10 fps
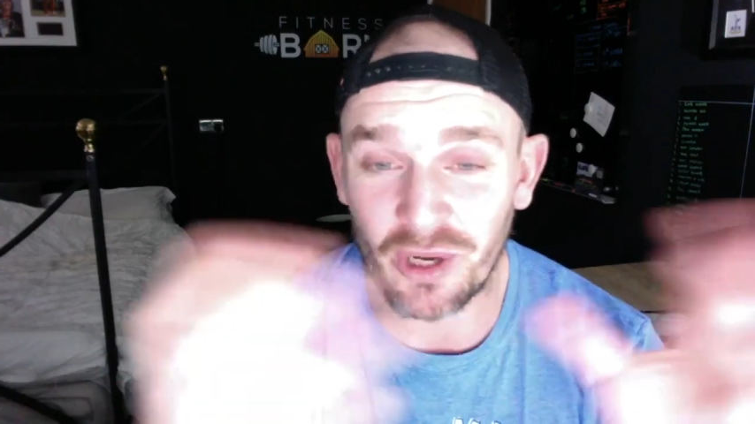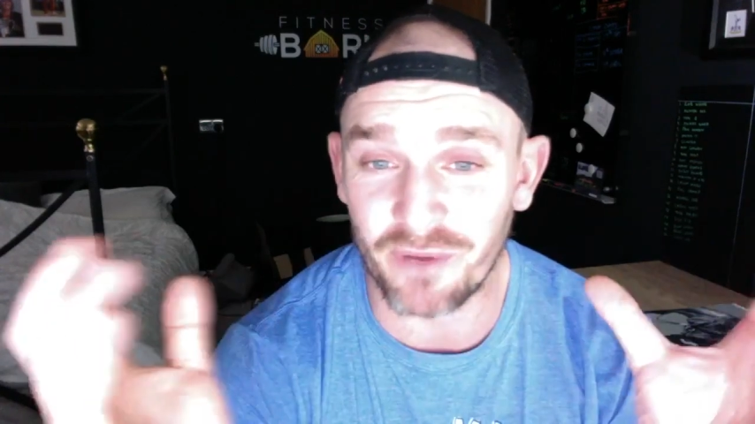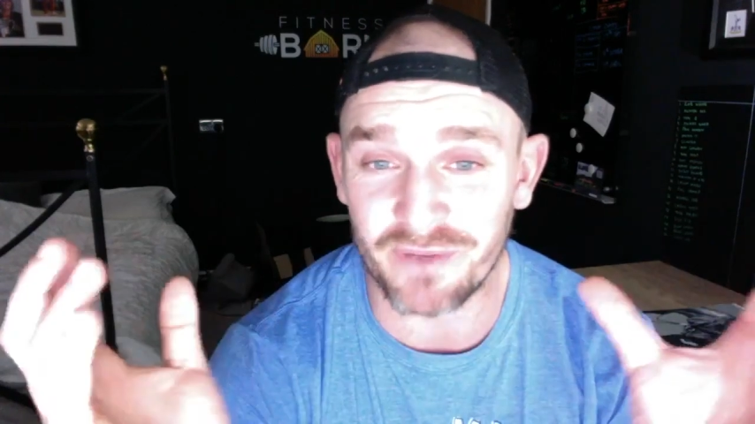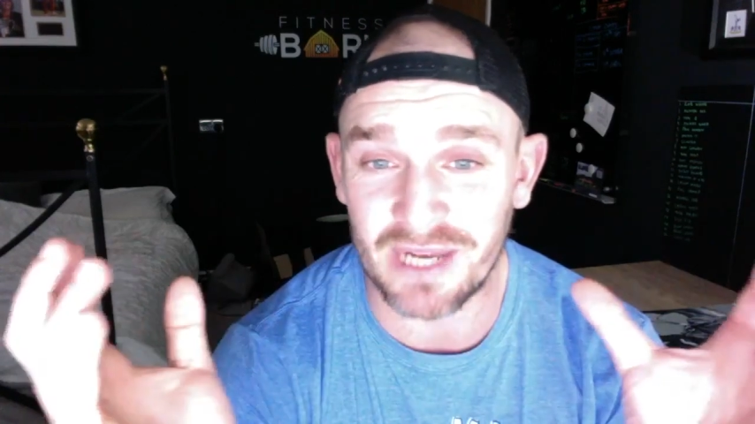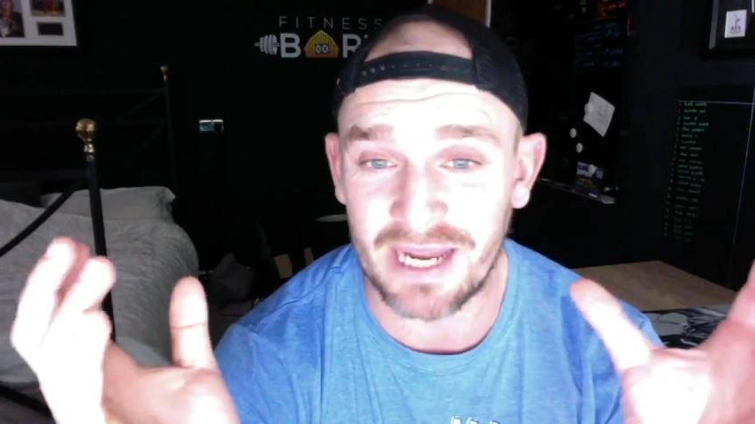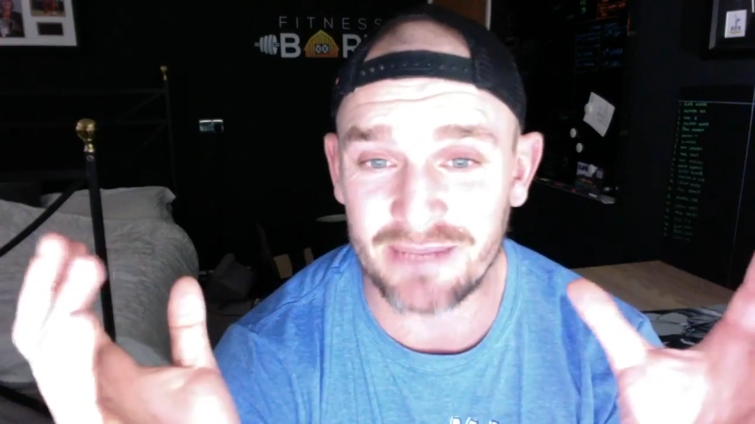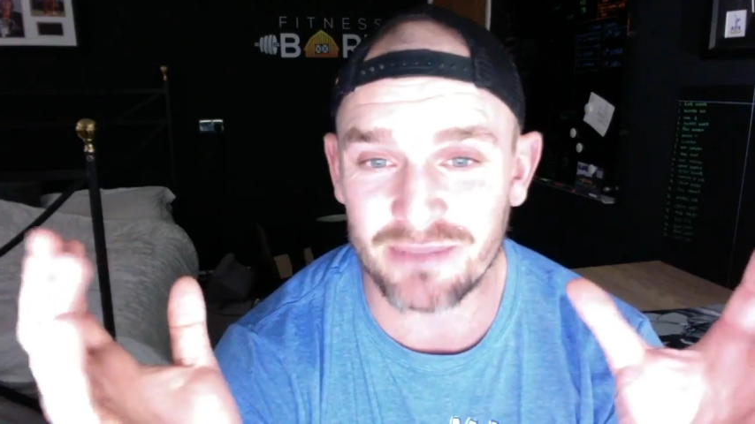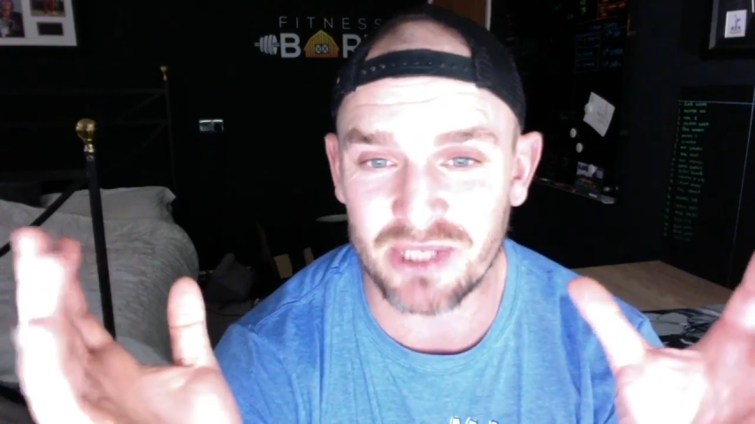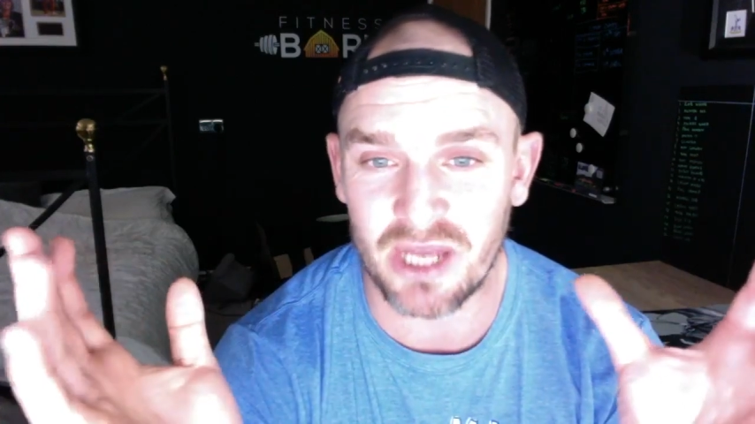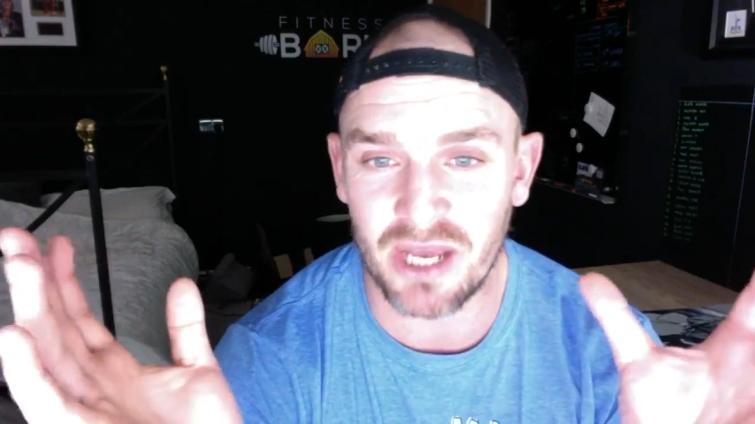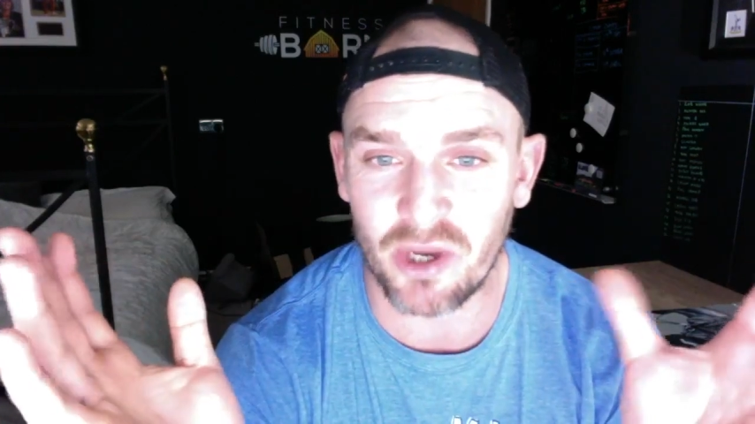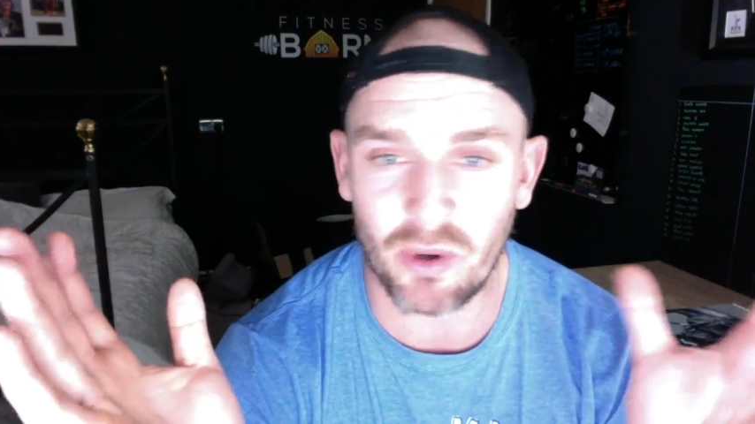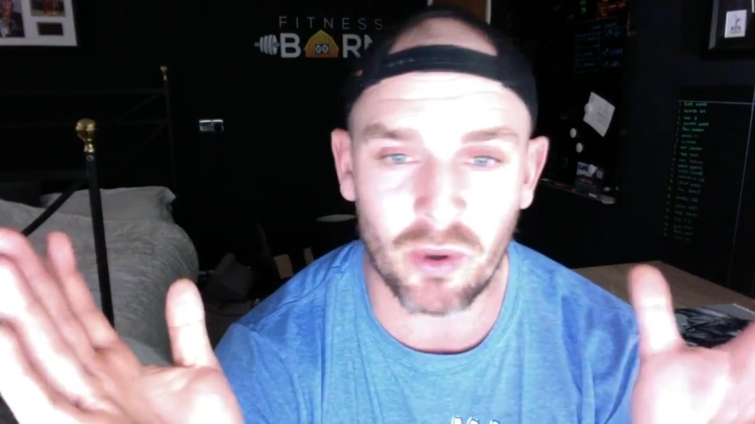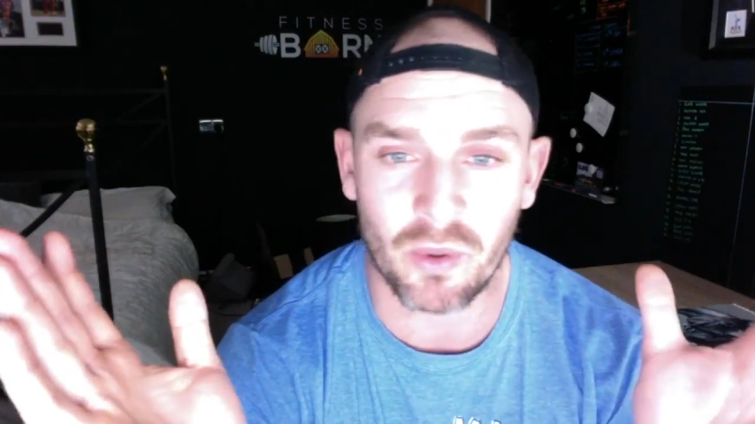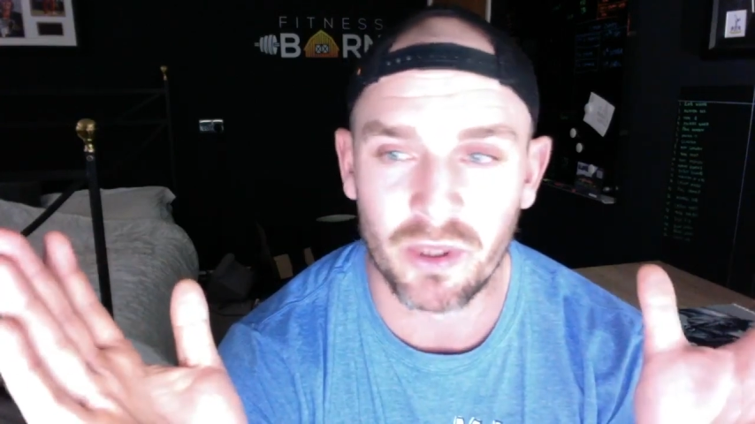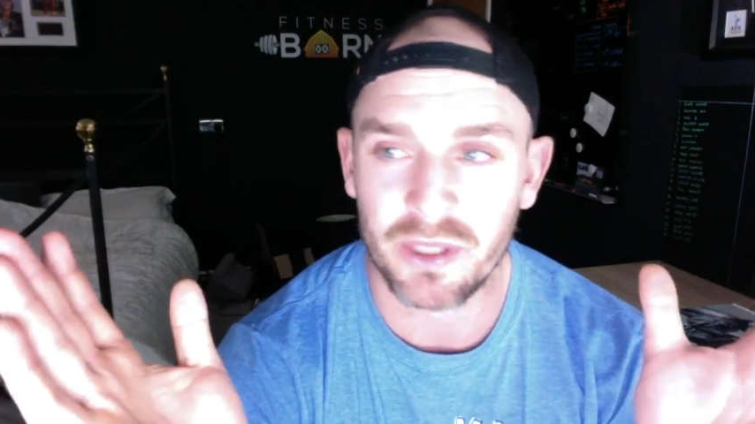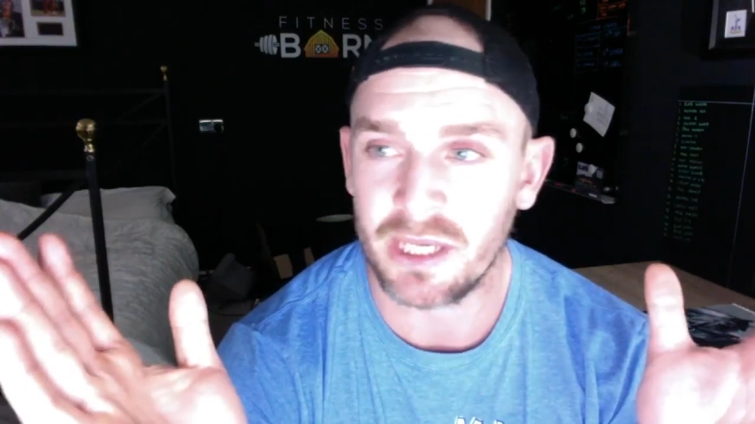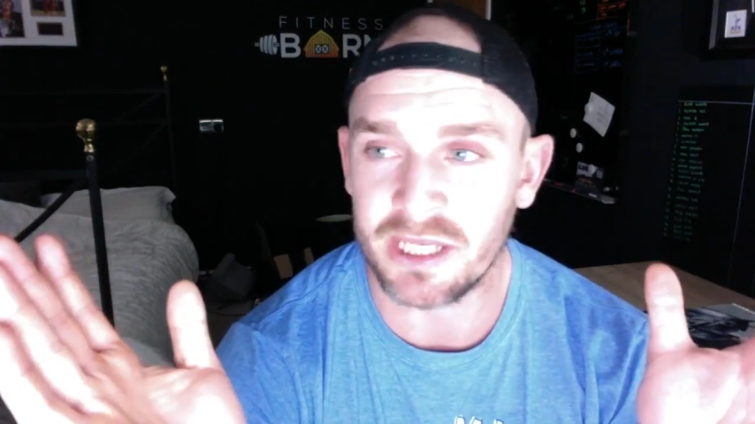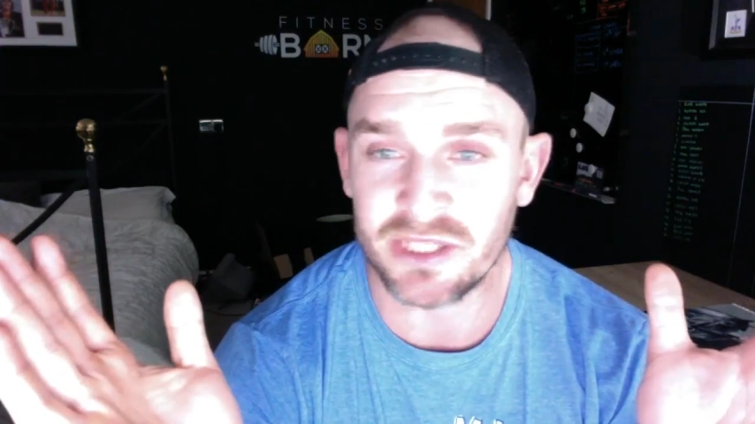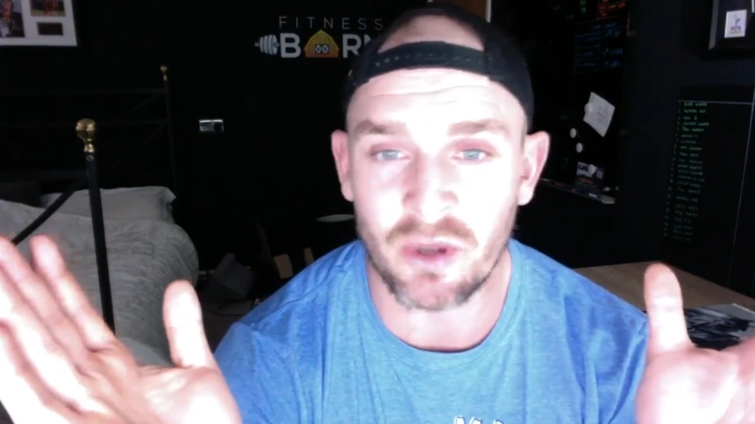of claims like, oh, it's